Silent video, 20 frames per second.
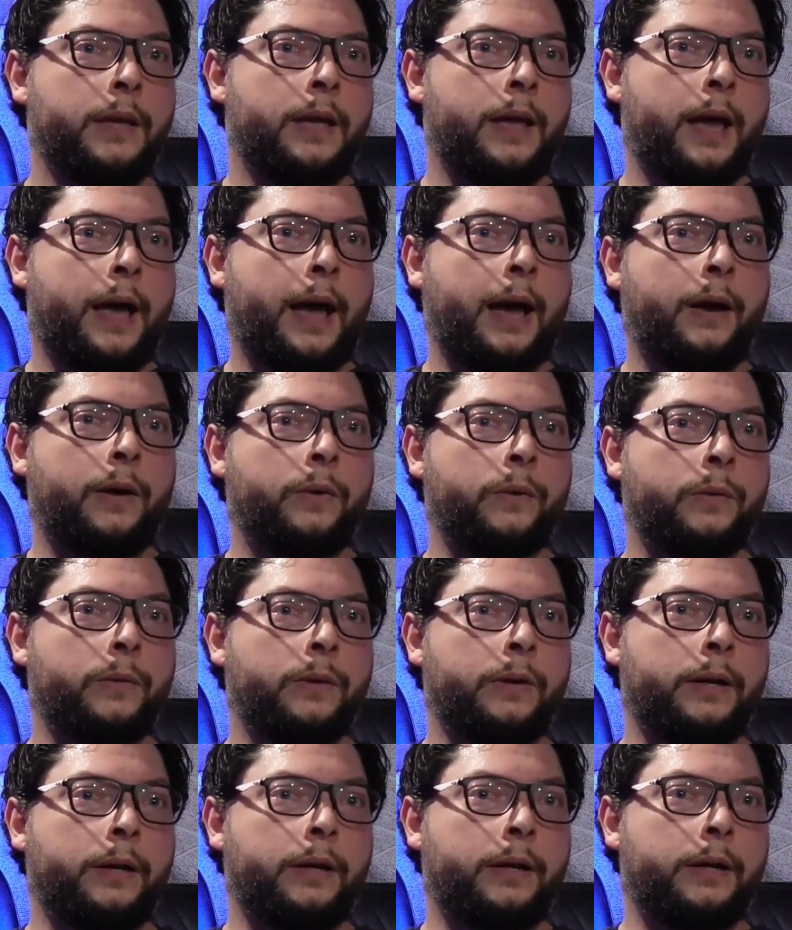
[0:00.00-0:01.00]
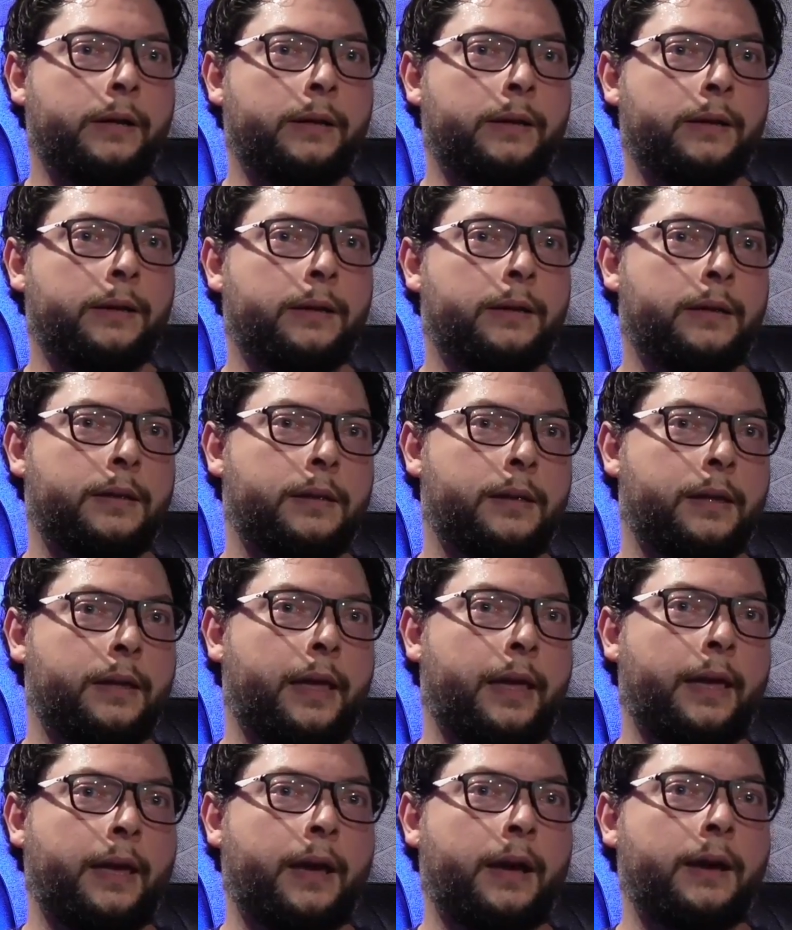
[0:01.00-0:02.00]
how
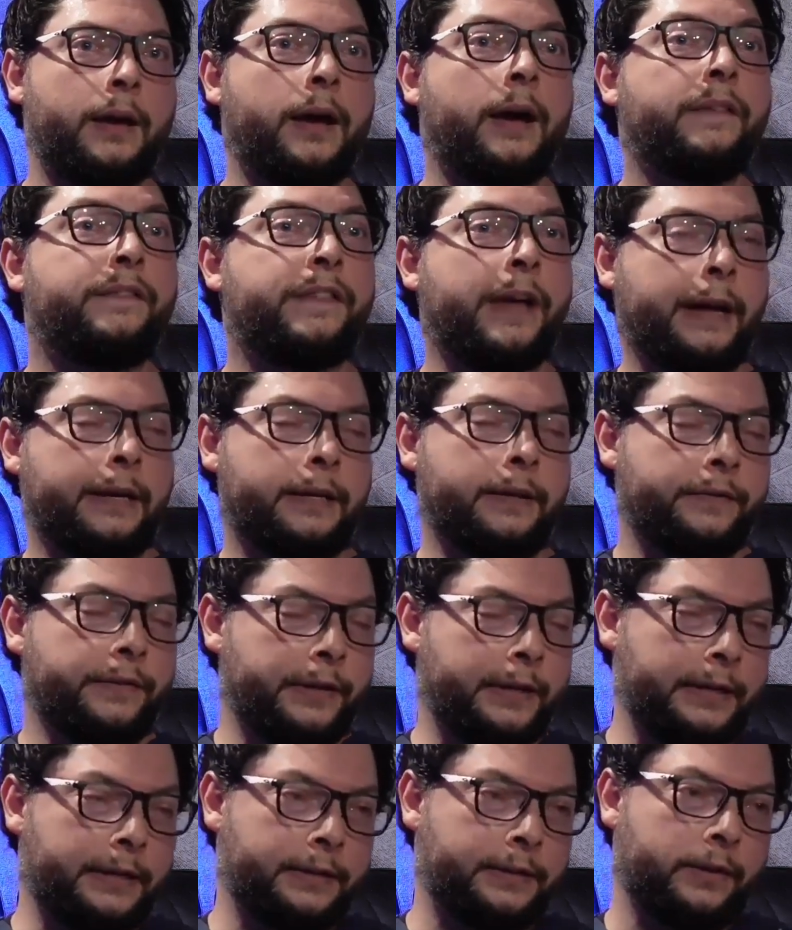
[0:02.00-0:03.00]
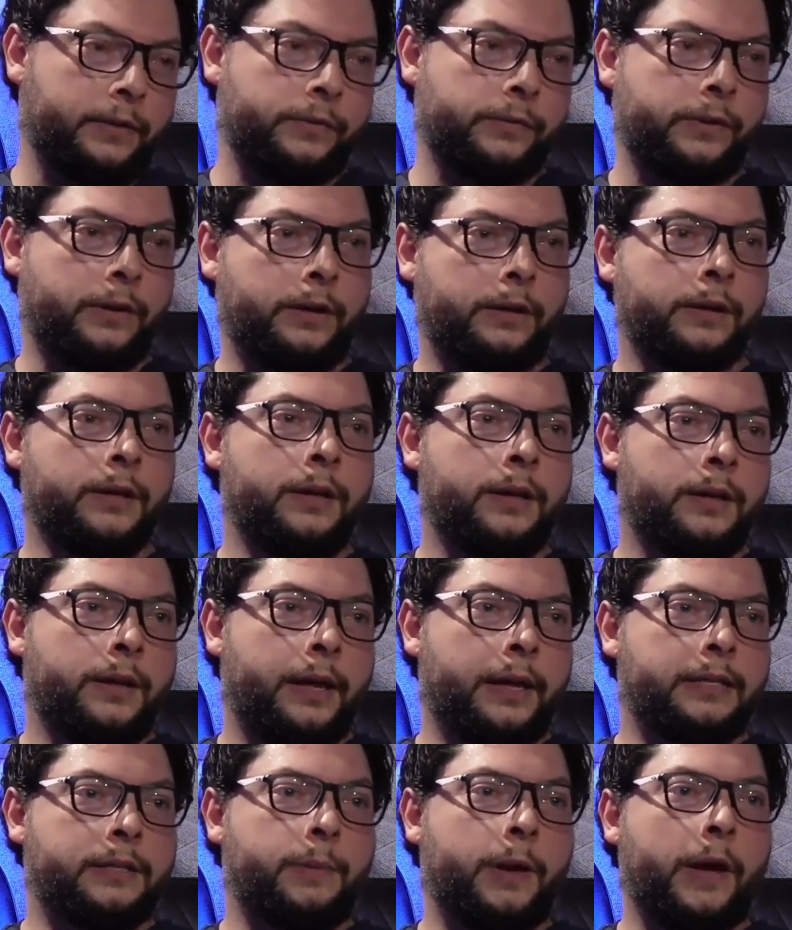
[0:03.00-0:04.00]
effective it is overall.
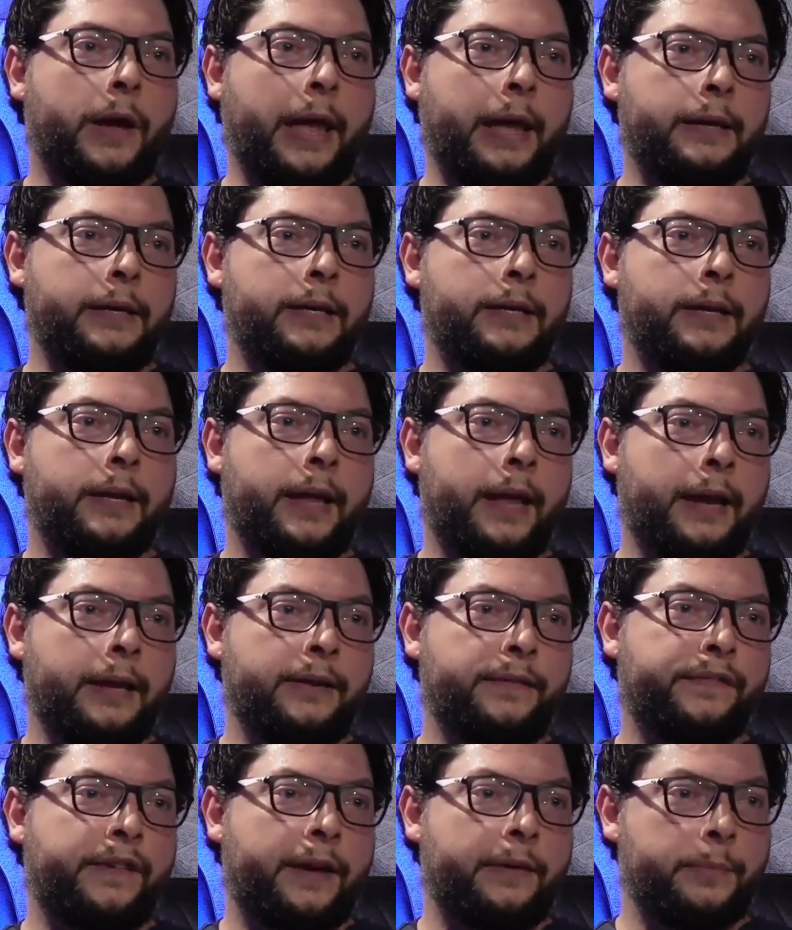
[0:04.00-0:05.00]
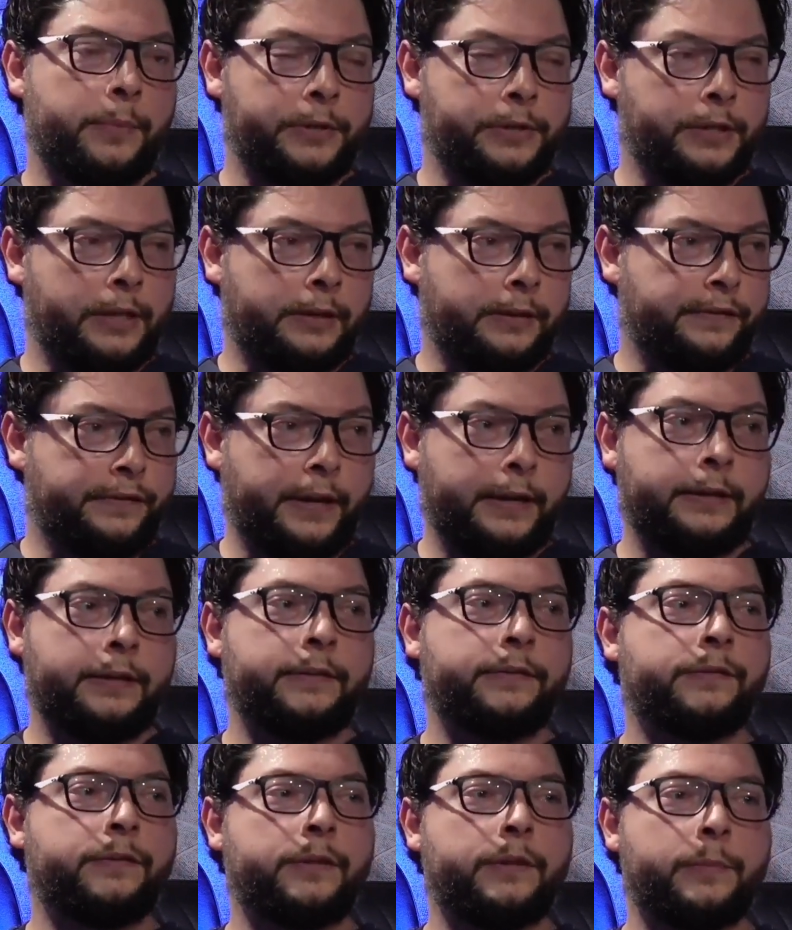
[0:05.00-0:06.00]
It's about 80 to 85%
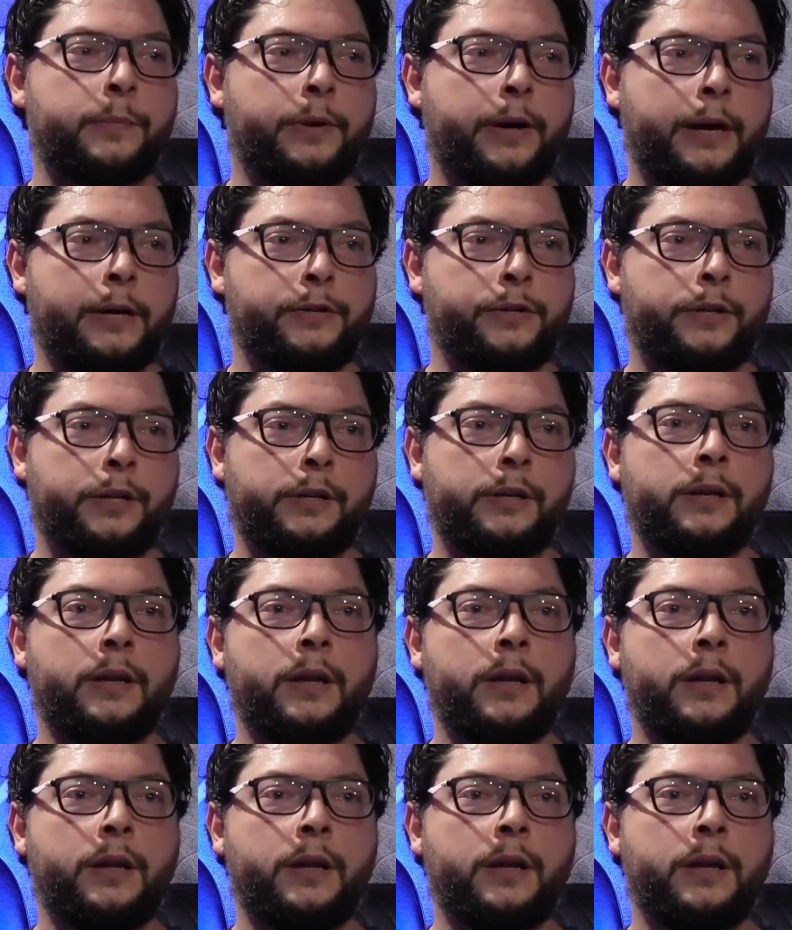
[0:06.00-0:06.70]
effective for depression.